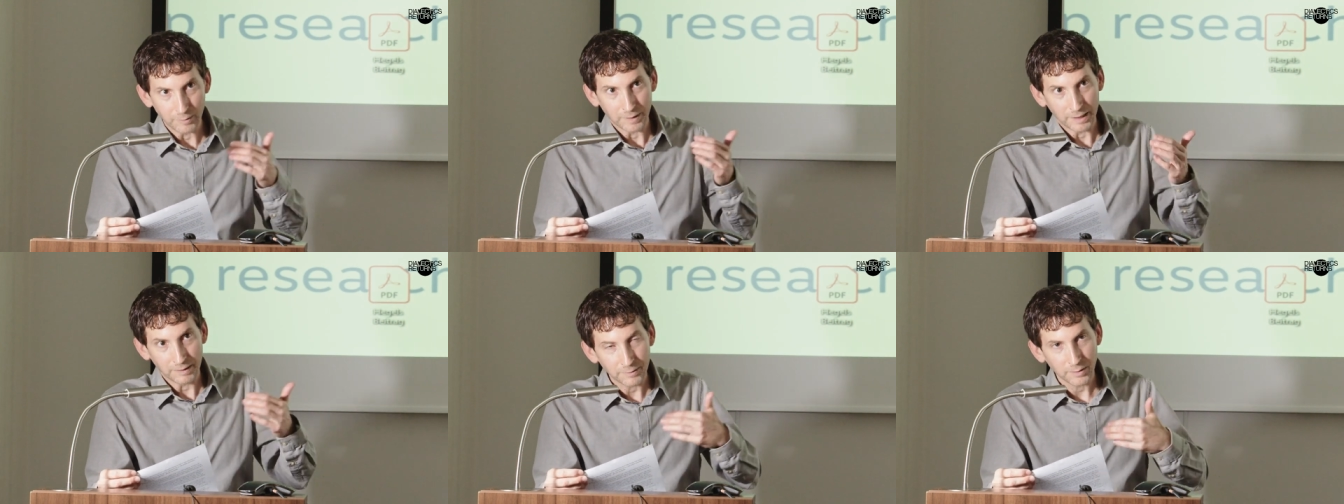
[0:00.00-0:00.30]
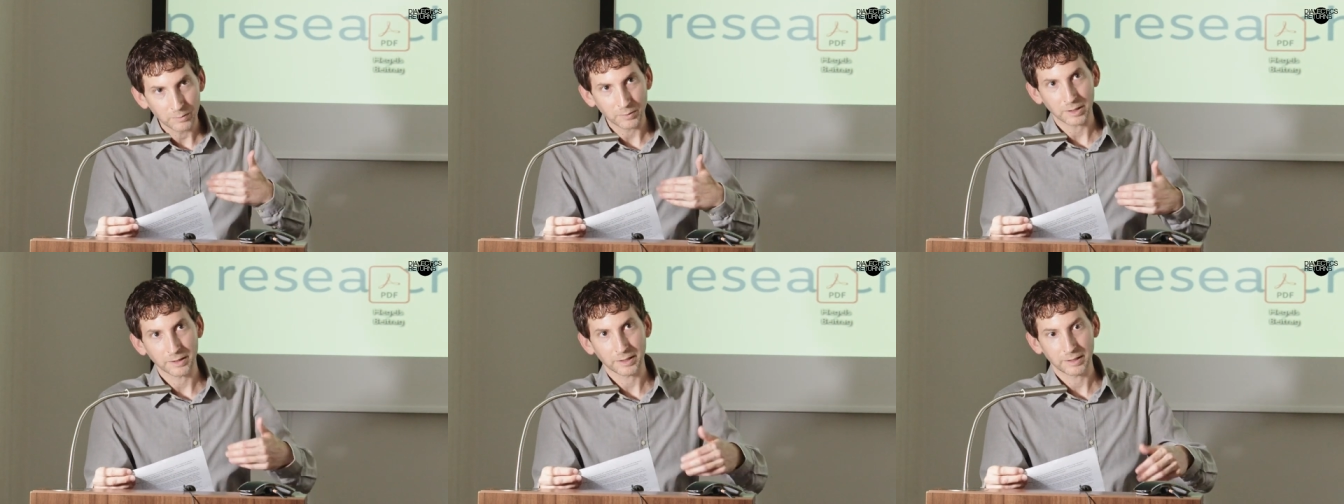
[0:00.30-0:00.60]

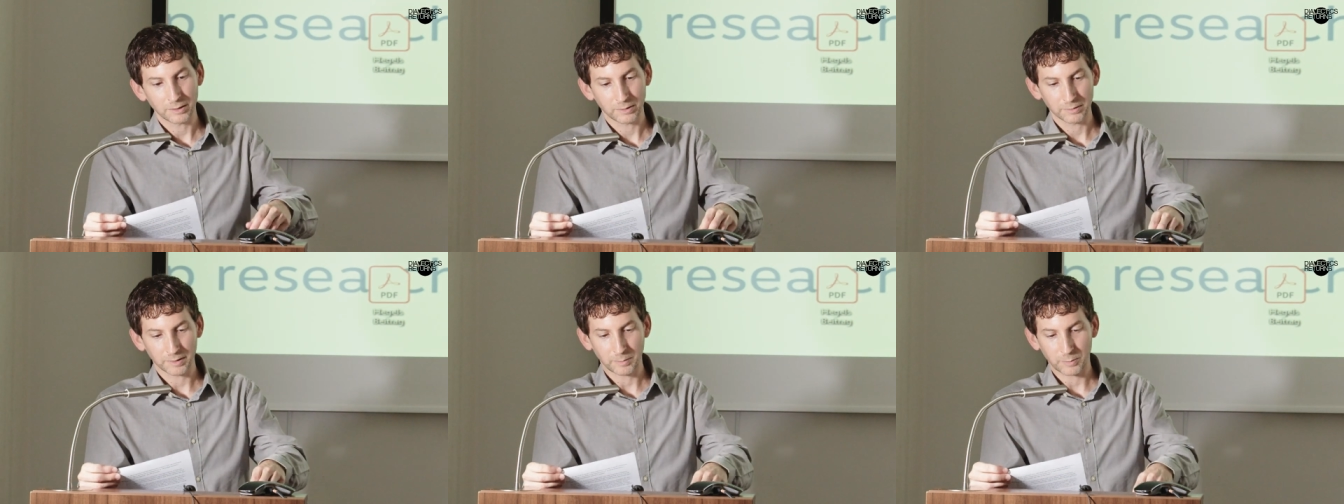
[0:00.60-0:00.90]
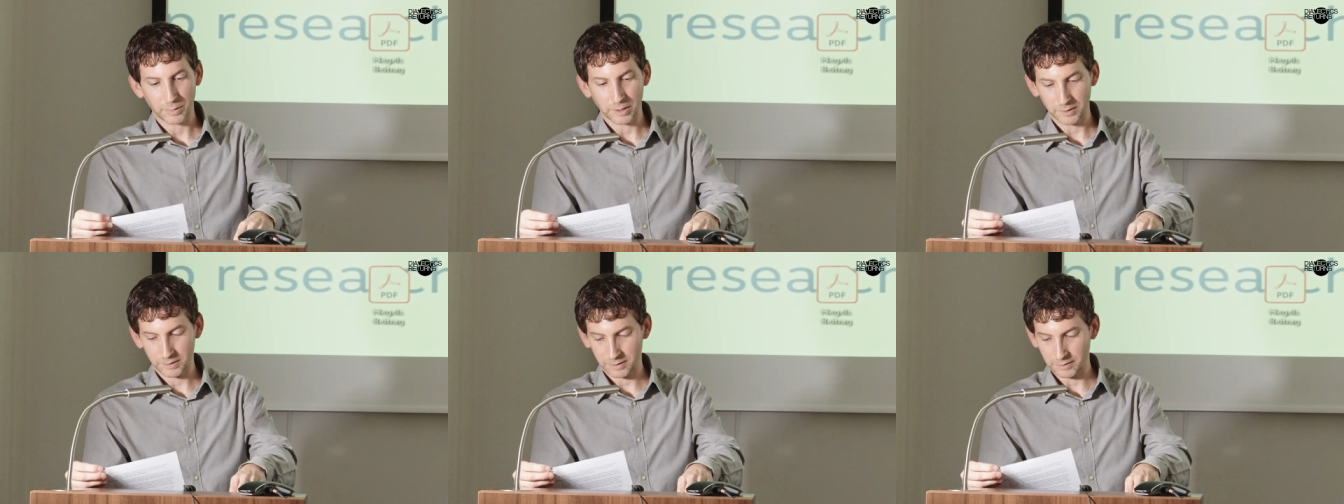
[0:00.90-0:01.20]
even while he only
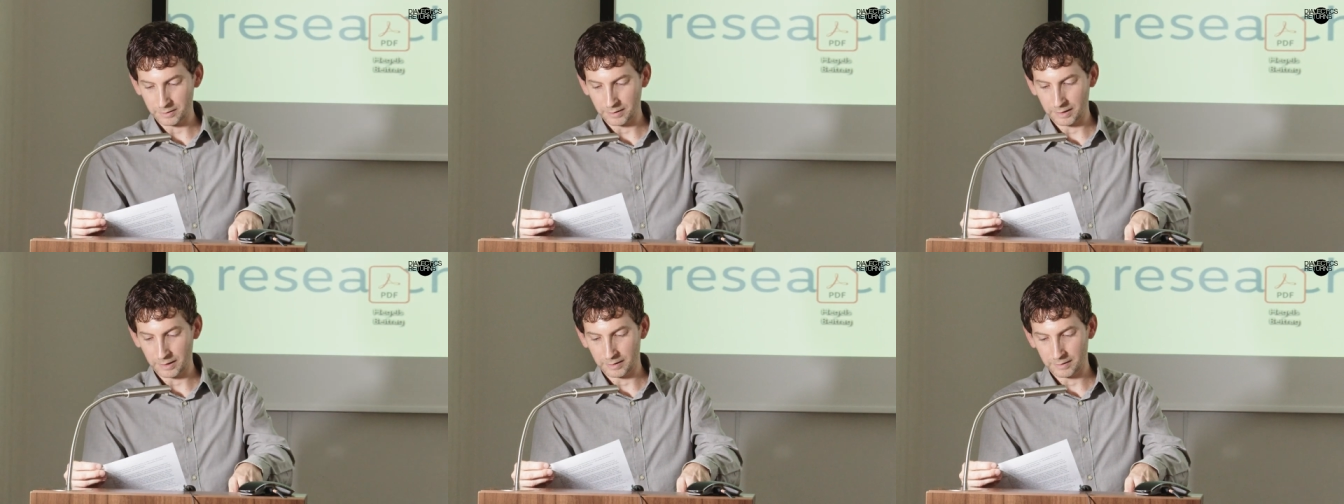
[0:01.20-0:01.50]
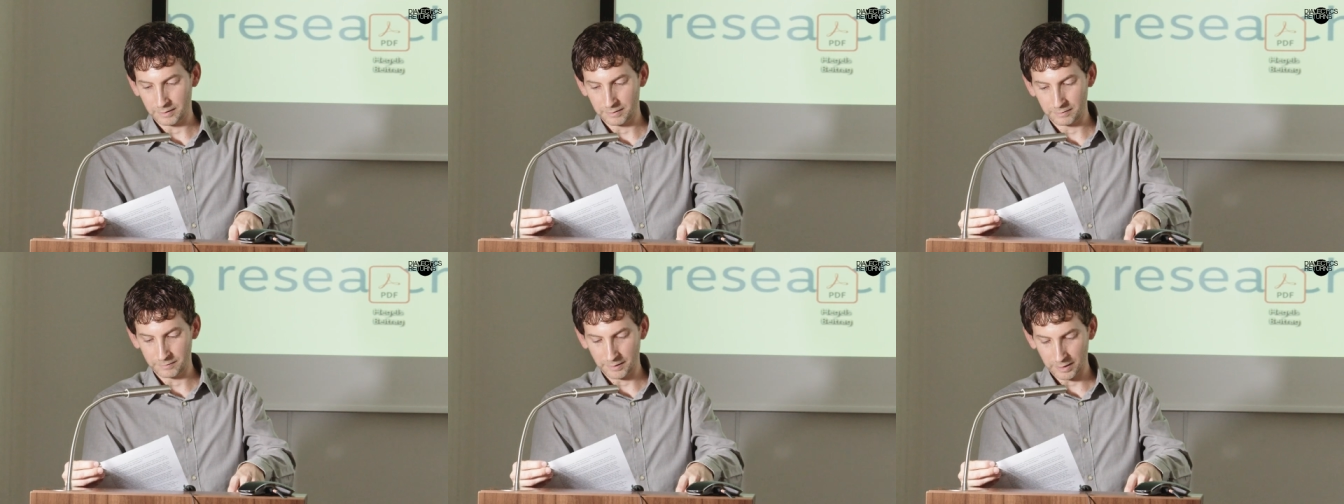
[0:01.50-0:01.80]
partially
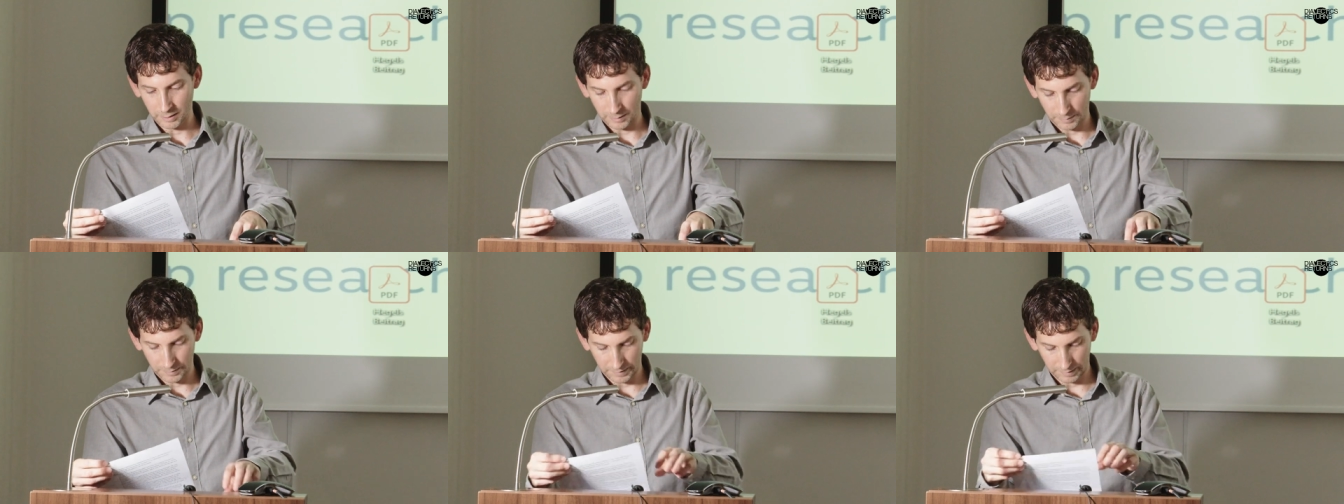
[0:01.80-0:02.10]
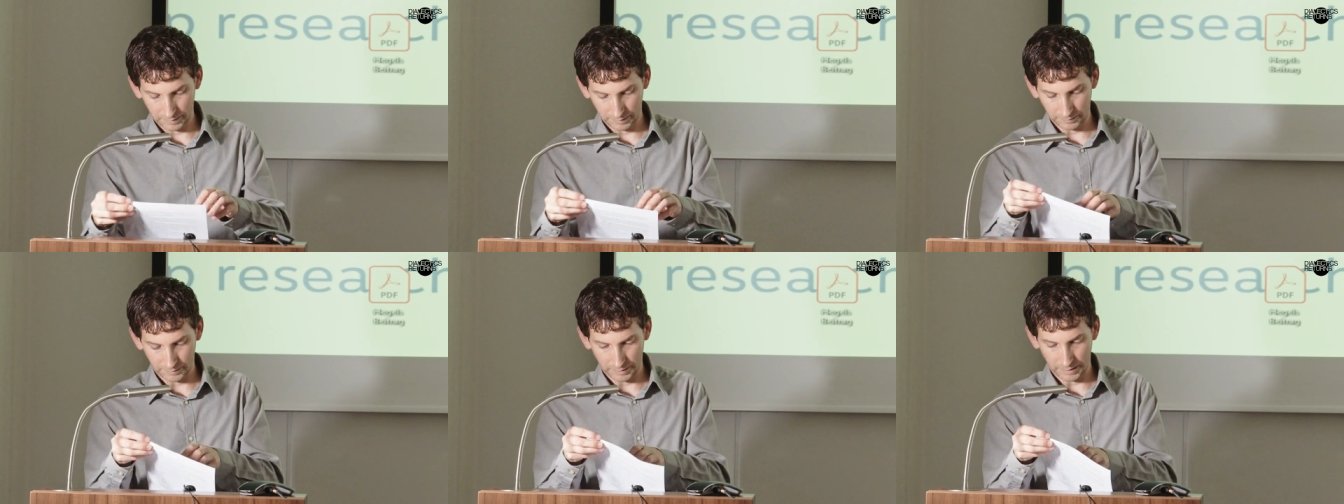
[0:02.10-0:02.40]
develops
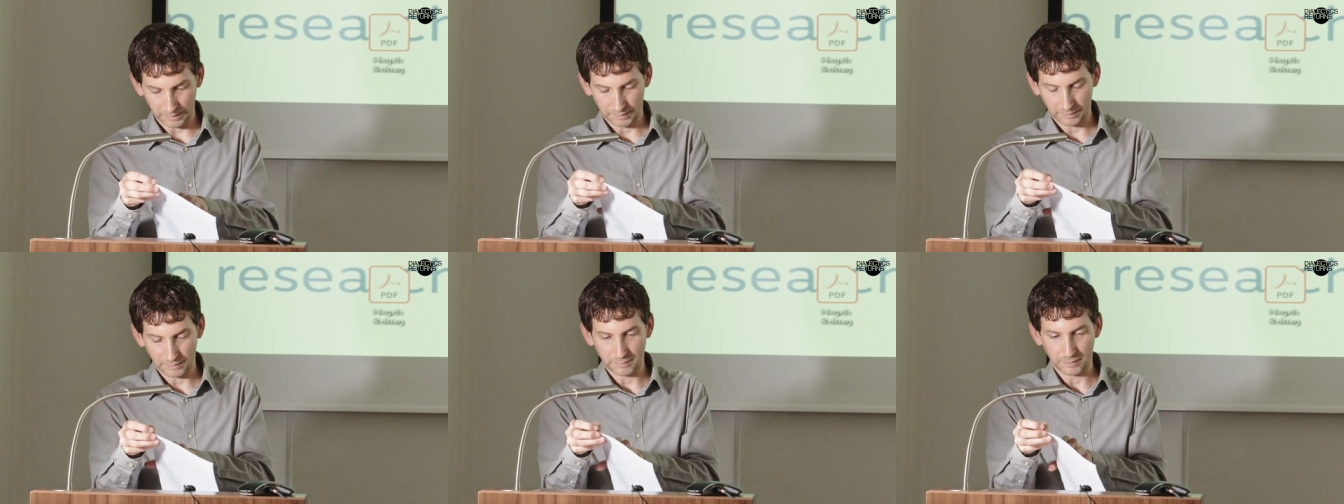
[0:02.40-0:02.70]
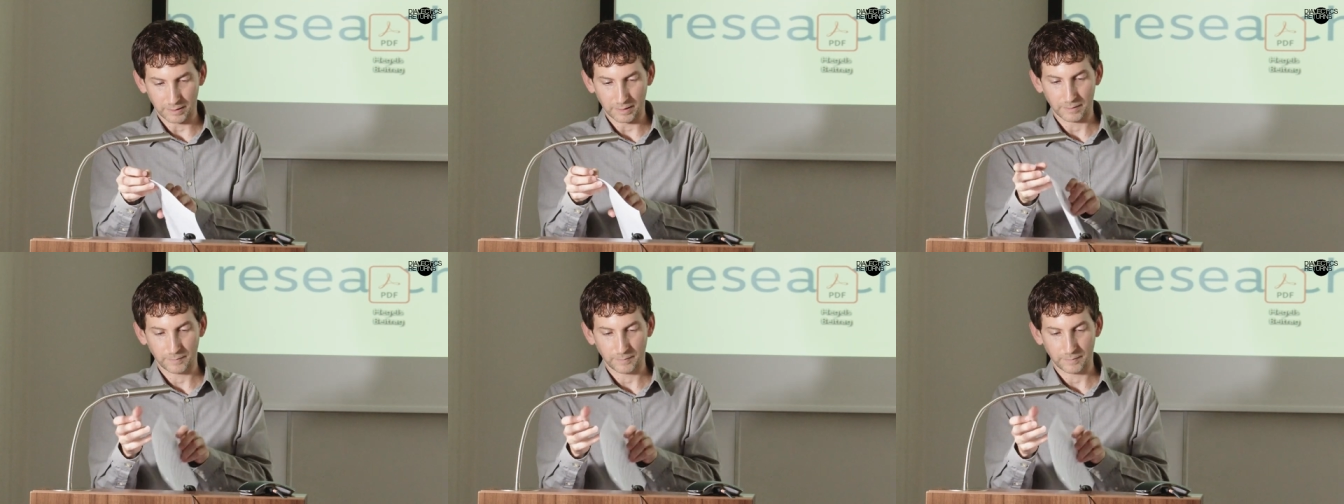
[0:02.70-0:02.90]
this philosophy.